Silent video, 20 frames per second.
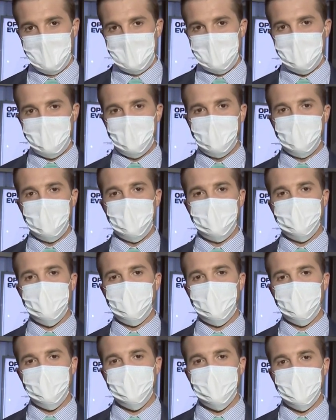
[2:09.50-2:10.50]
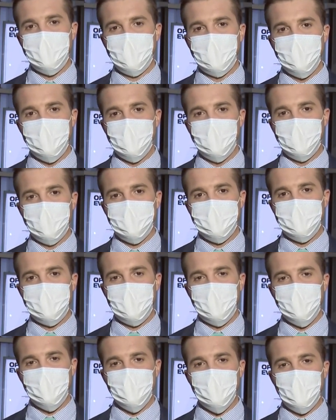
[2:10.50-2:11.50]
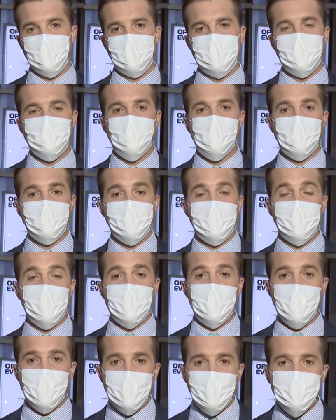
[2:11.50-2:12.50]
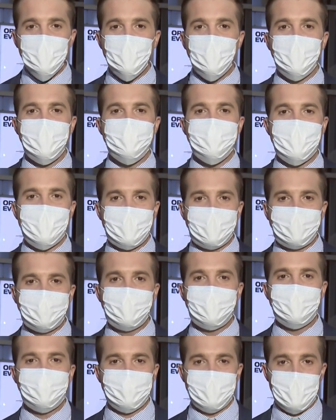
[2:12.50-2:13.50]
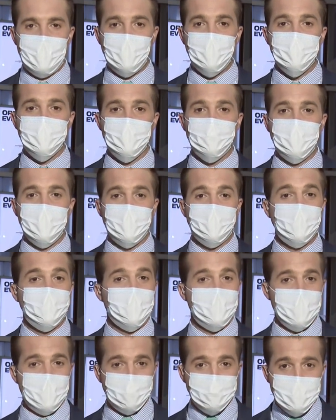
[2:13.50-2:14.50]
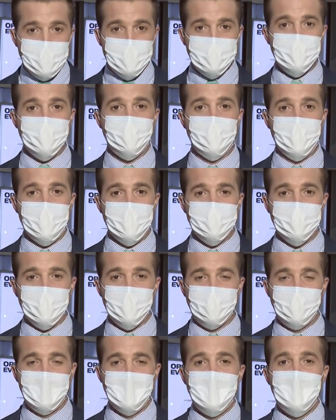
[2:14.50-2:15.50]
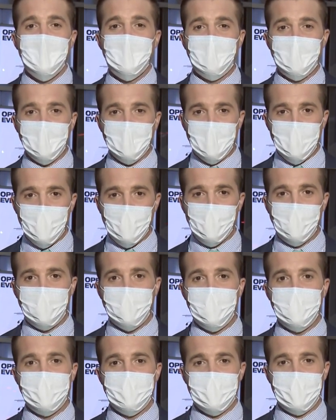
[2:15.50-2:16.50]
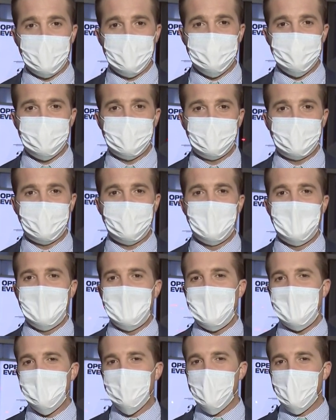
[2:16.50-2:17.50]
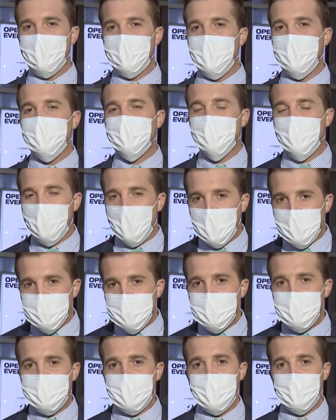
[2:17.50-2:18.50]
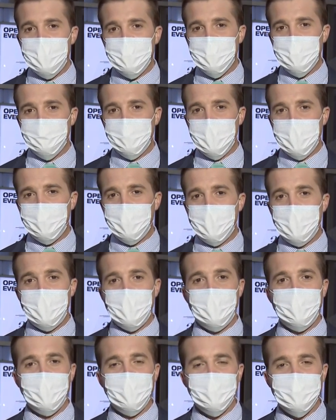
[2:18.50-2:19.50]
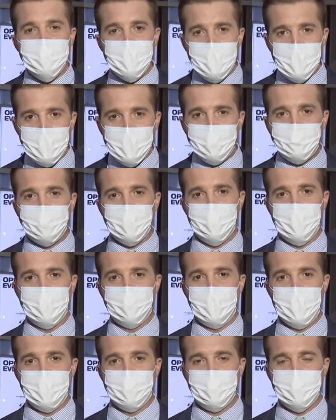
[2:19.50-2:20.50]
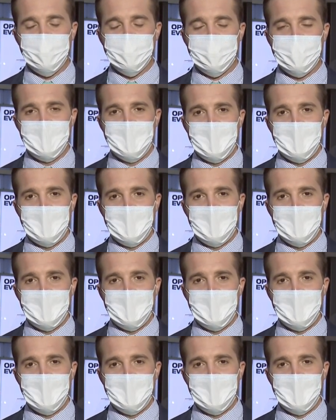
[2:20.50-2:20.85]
Now, the latest numbers here in New York City show that more than 190,000 people have tested positive for COVID-19 and more than 20,000 people have died from the virus.